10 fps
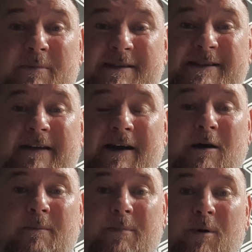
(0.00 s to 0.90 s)
we take that
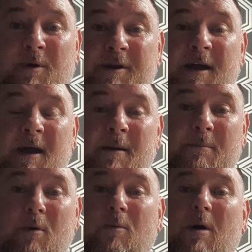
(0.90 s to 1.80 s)
on board.
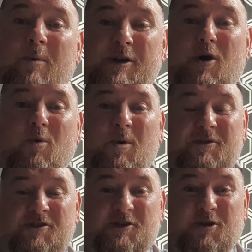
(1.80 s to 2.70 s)
But what we don't
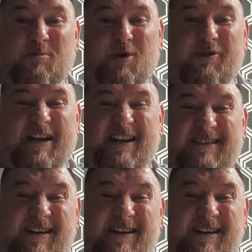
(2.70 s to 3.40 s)
want to do more than anything